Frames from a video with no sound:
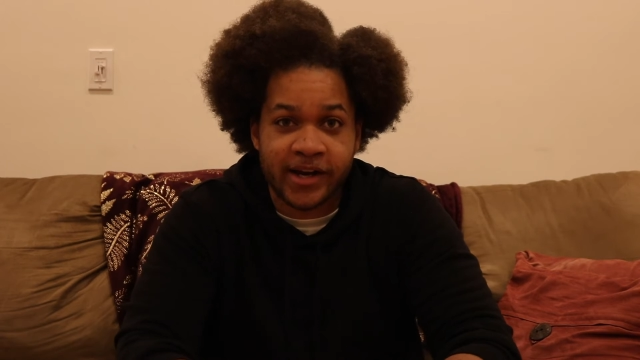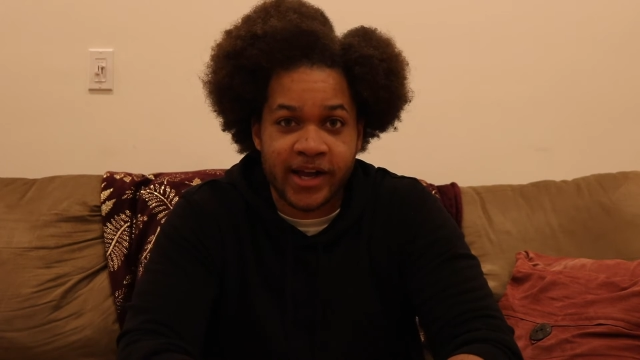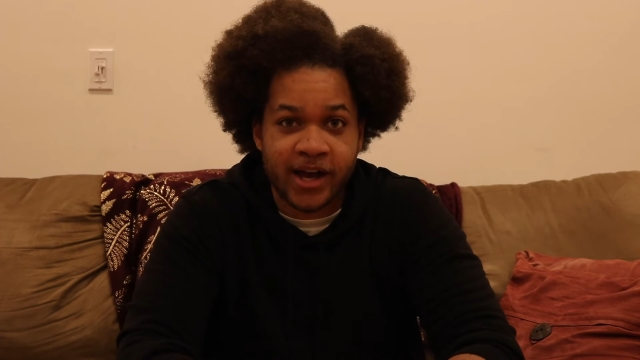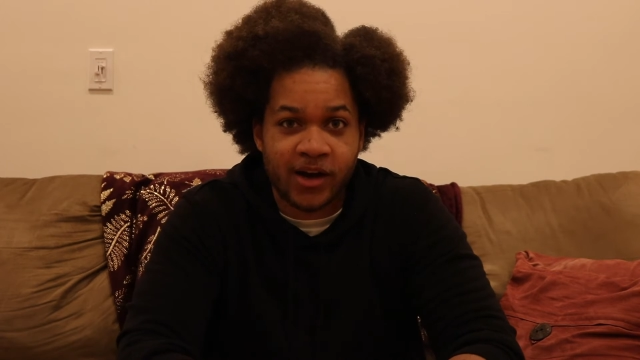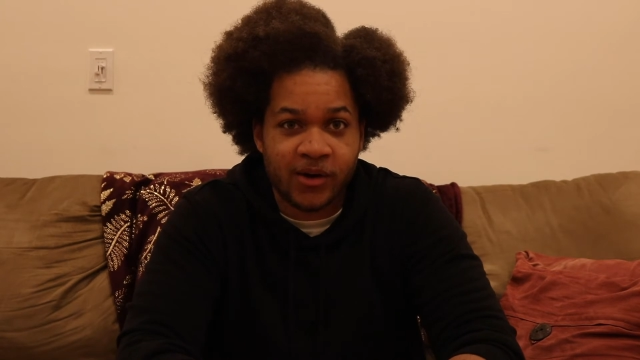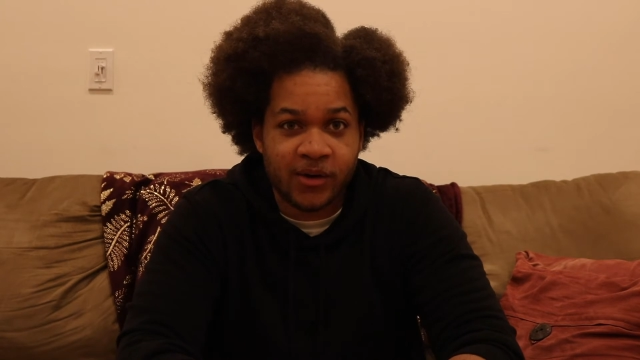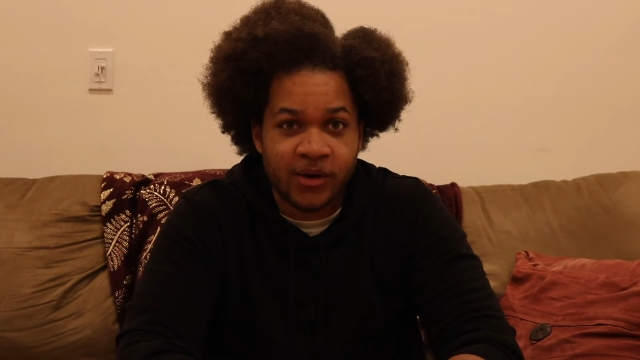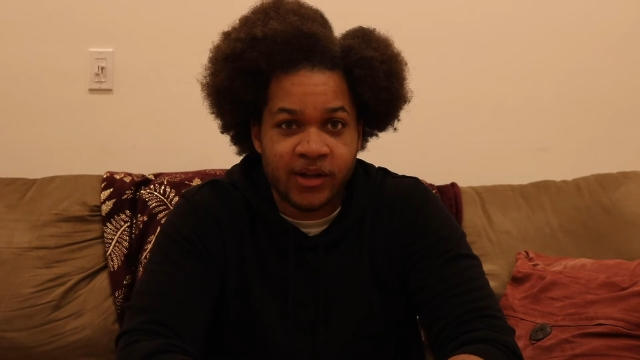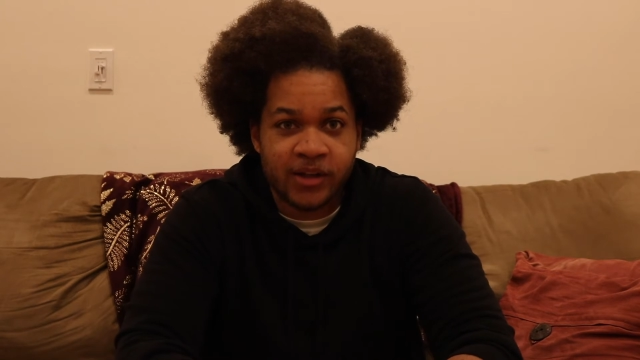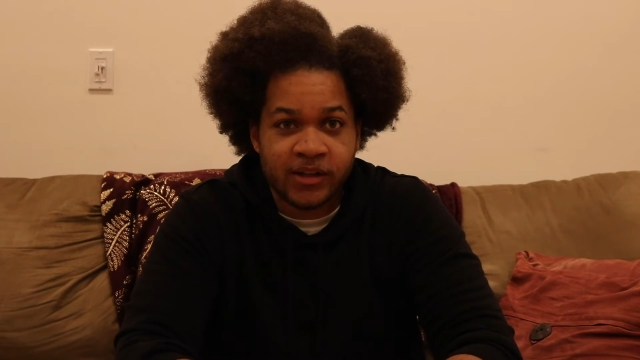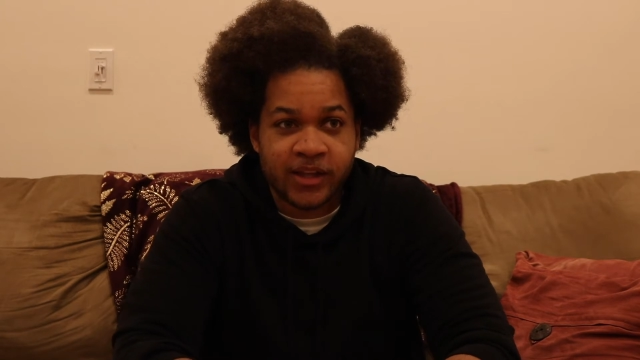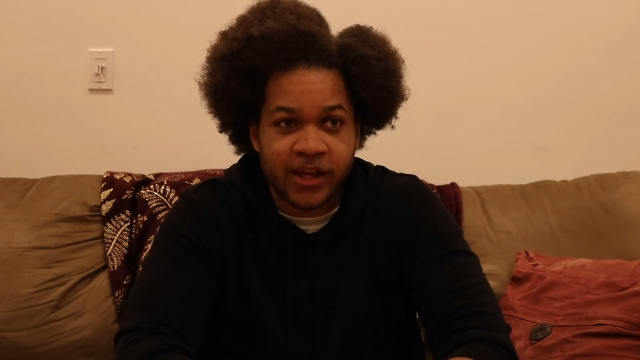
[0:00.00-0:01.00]
now.
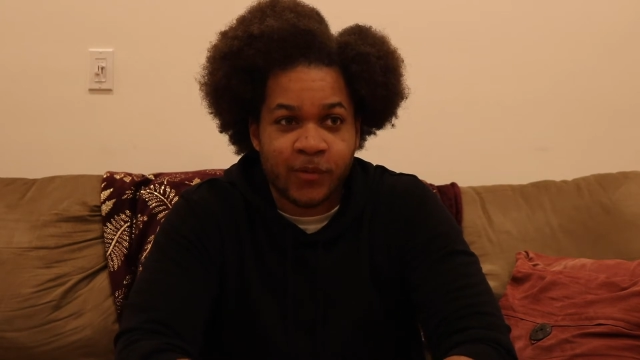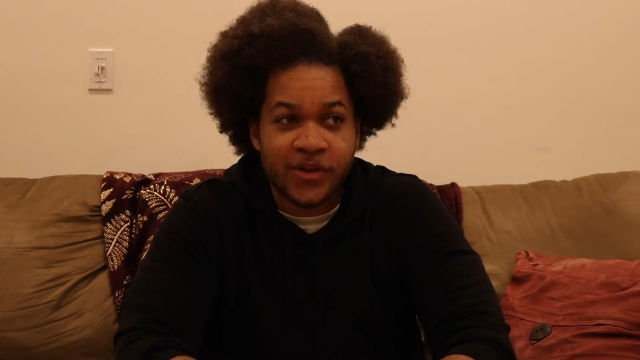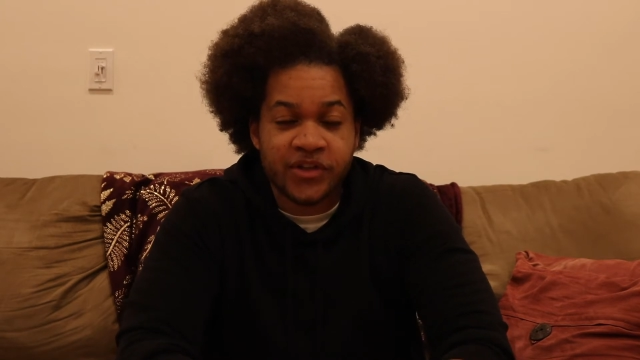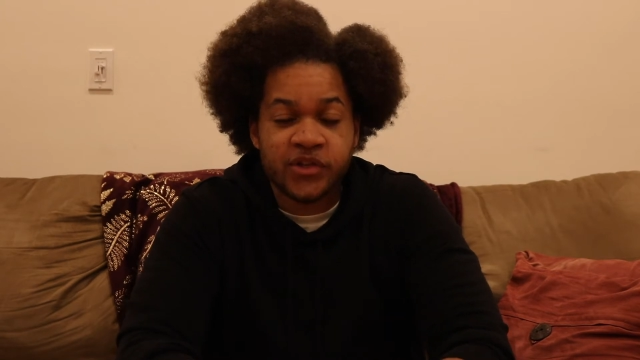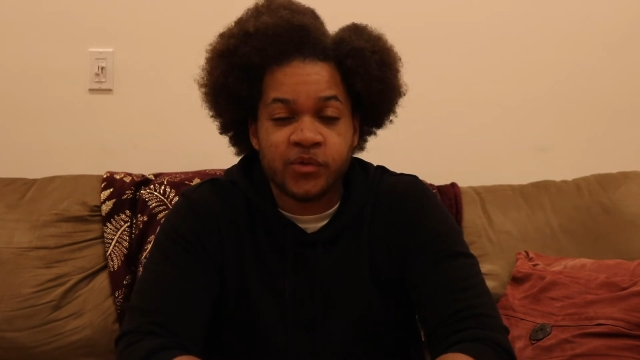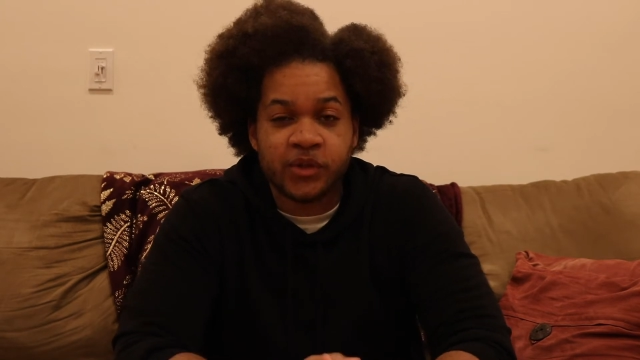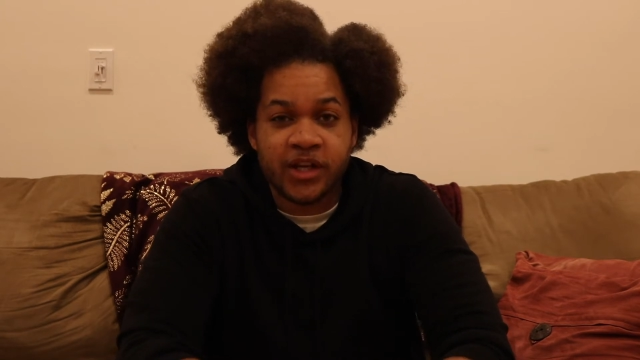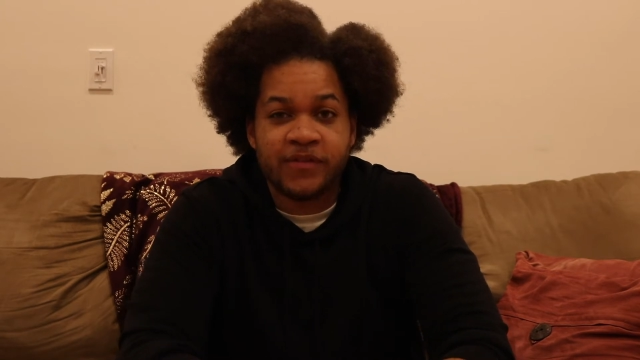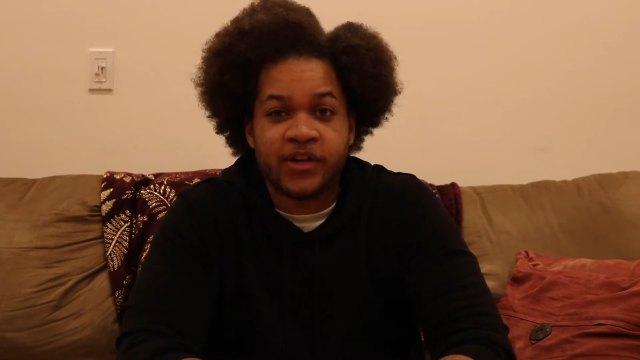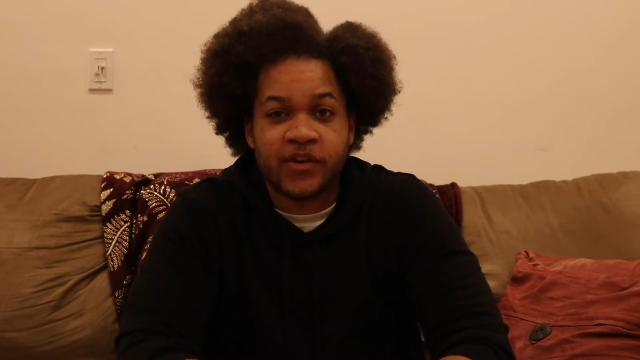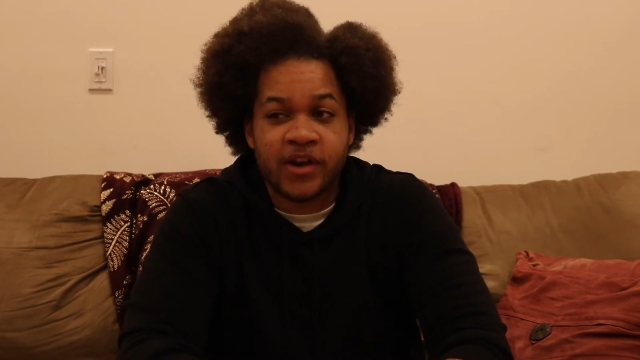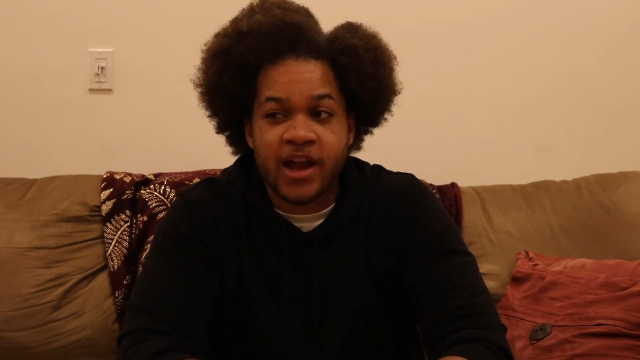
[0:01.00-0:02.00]
Like, whether you live
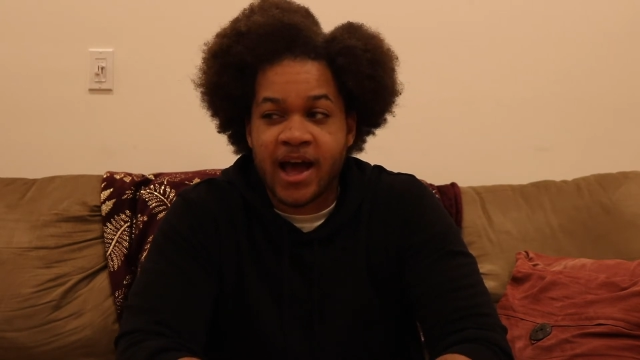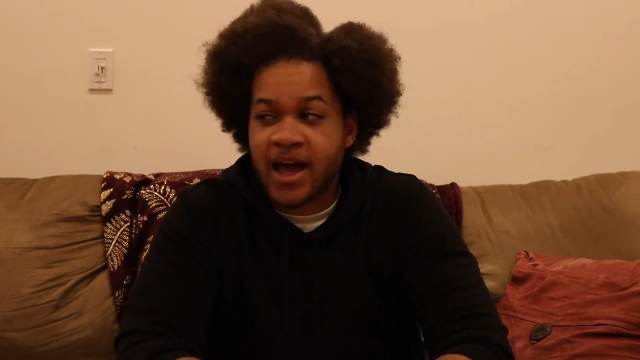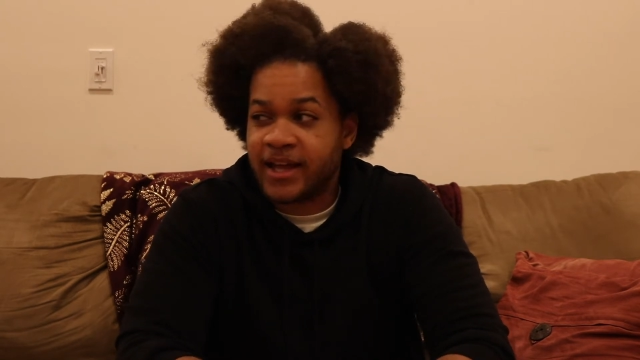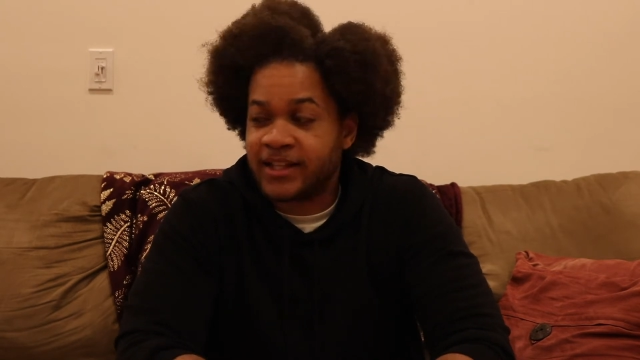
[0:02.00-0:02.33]
it or not,